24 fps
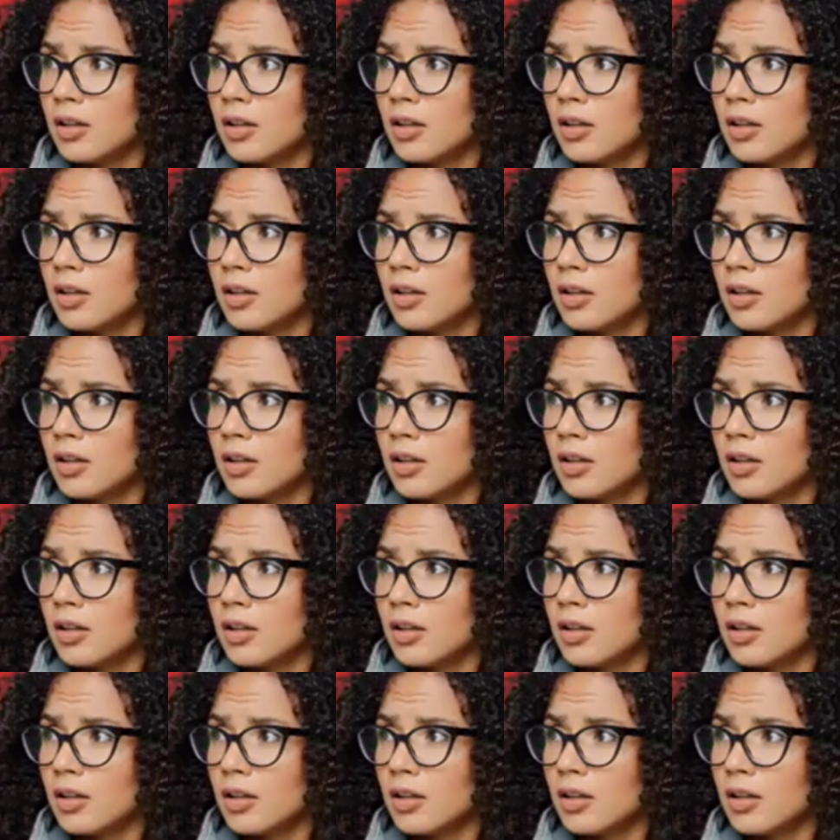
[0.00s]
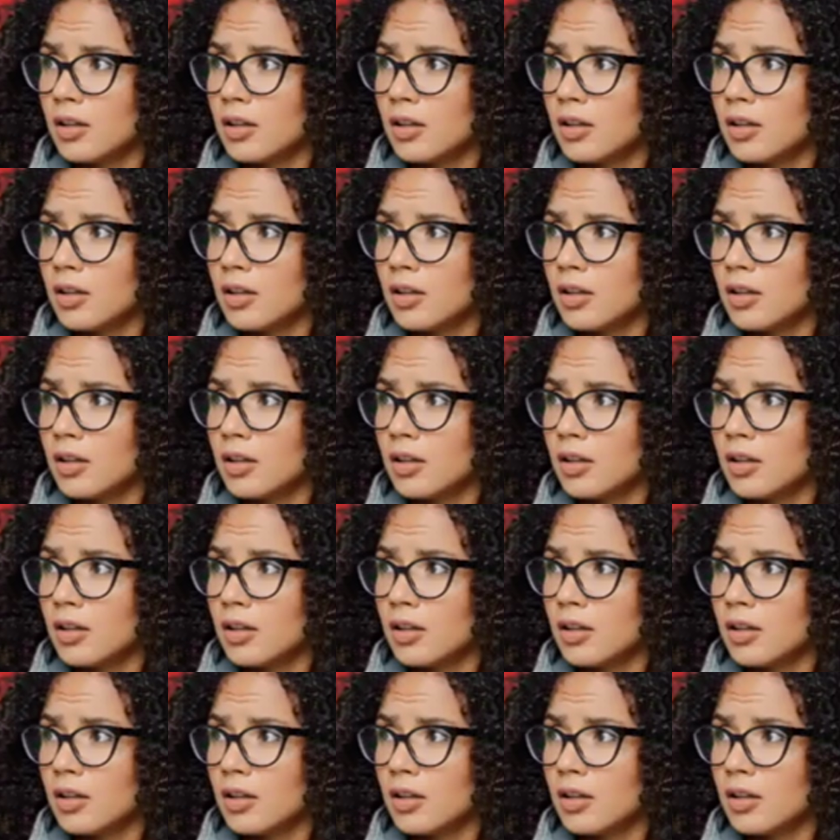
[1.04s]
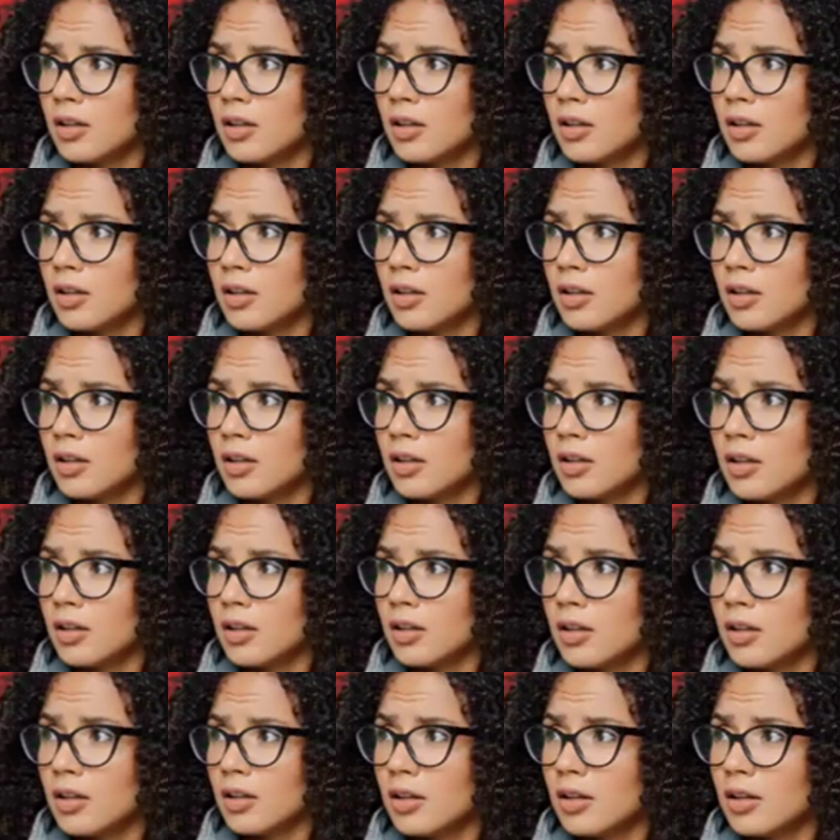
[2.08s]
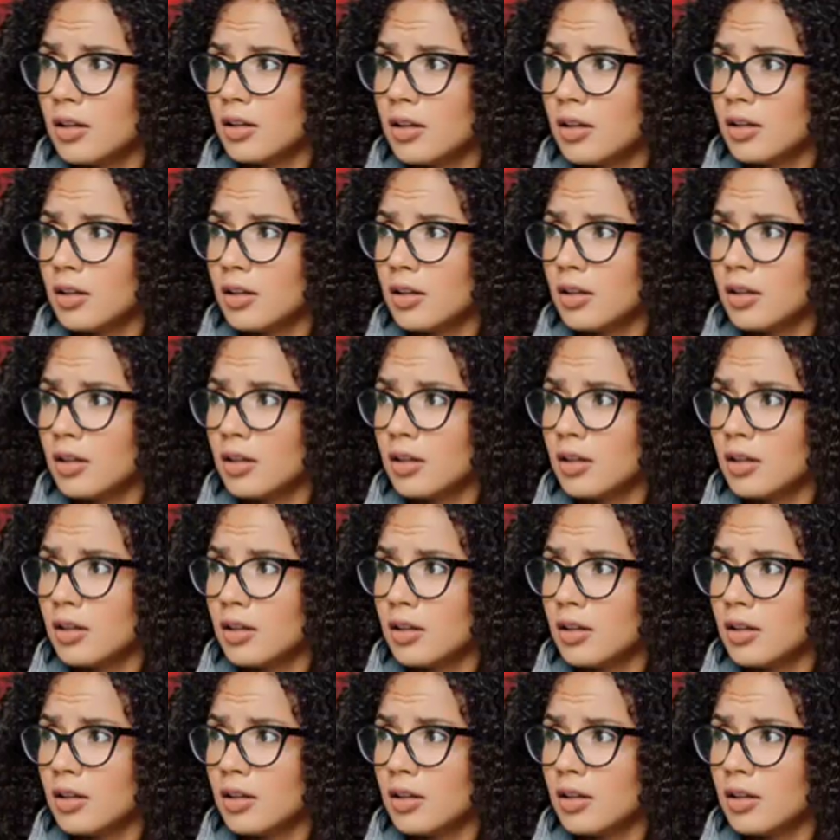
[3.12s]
This person isn't speaking.